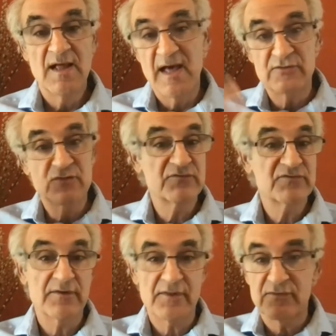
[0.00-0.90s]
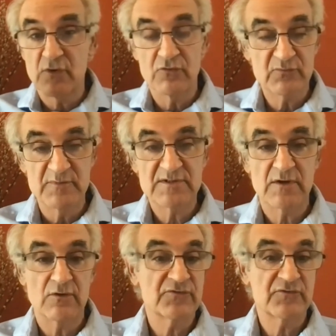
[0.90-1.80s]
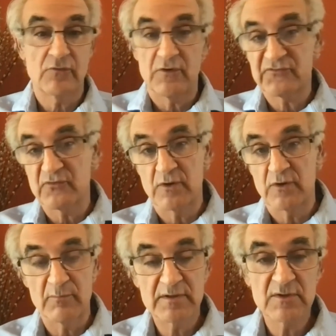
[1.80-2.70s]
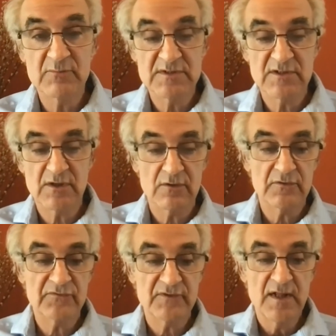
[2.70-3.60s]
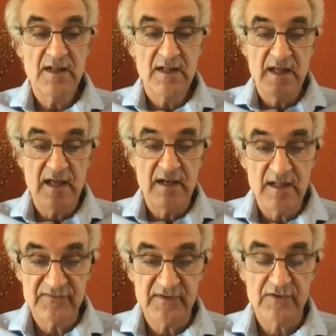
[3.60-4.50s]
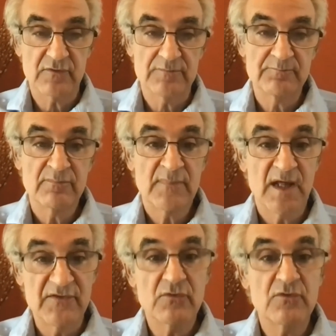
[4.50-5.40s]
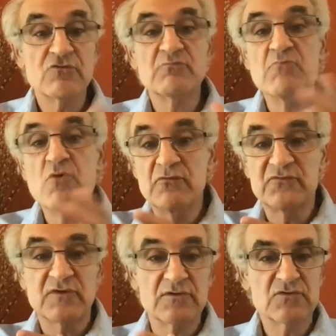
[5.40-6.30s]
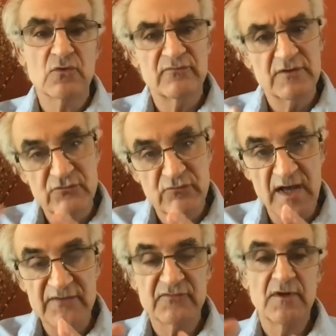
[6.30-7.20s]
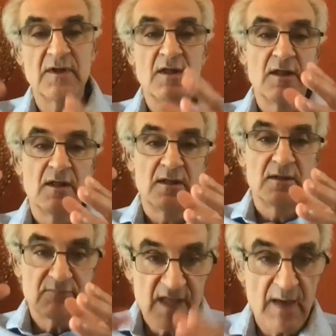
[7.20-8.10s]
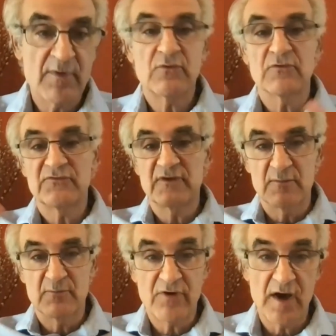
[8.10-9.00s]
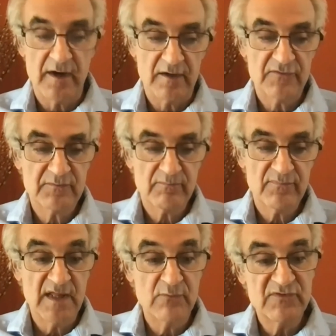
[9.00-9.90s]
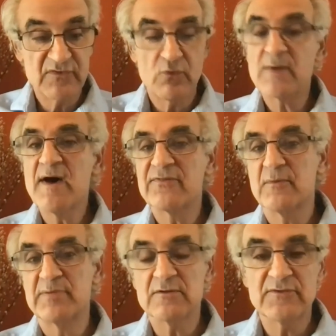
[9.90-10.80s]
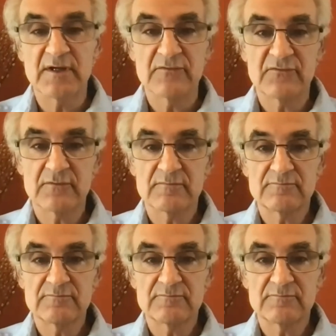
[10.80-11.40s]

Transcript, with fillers: And it turns out that those materials are also in our building materials and et cetera. And so there's moves to sort of address chemicals in products. And we said, what about the buildings?